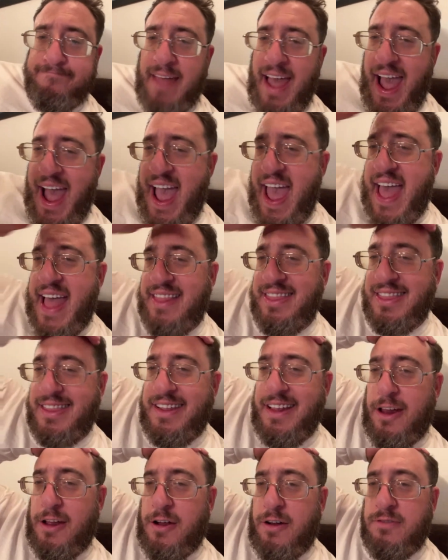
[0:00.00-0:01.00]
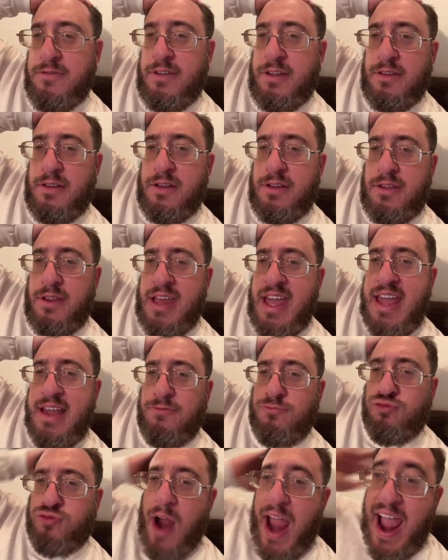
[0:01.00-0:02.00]
and the
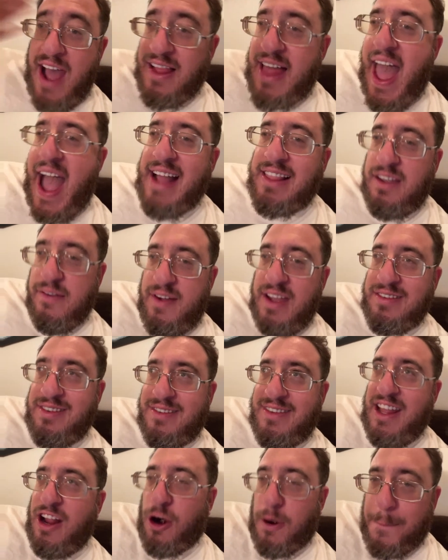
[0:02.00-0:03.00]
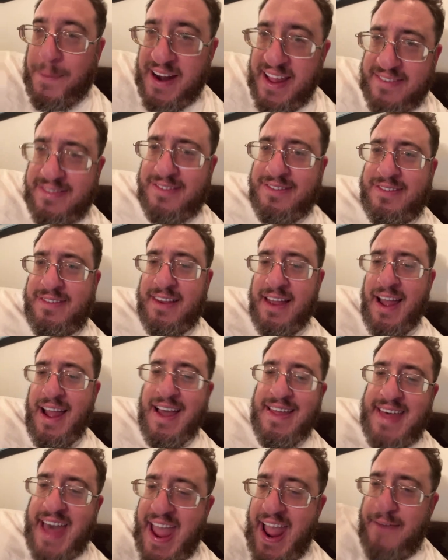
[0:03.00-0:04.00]
rail activists, the urbanists,
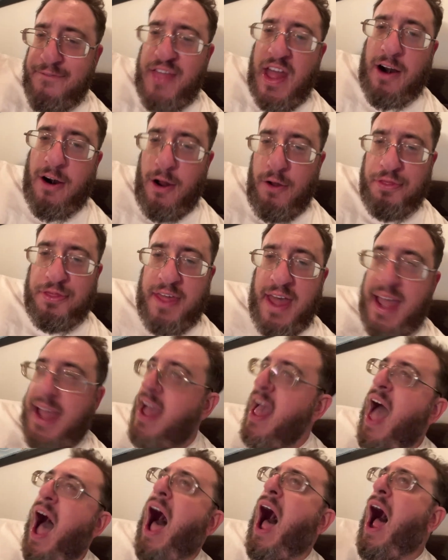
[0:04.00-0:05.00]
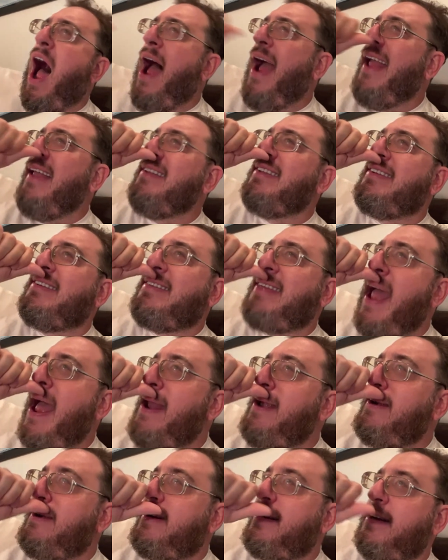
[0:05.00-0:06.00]
they have their own thing. I
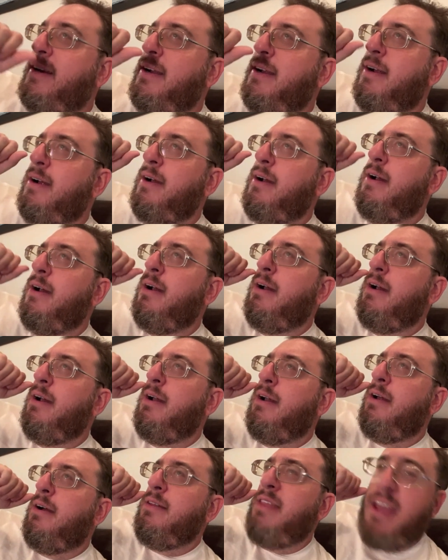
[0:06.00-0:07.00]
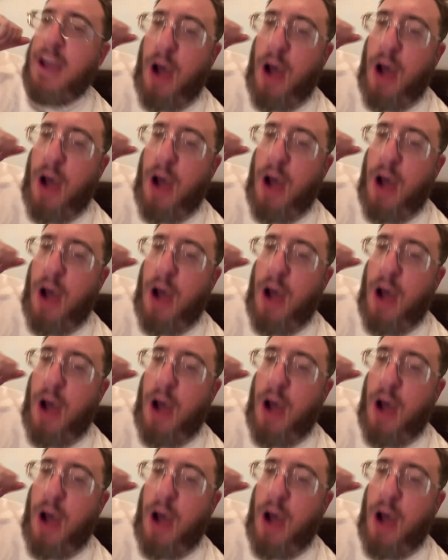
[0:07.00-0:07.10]
sent the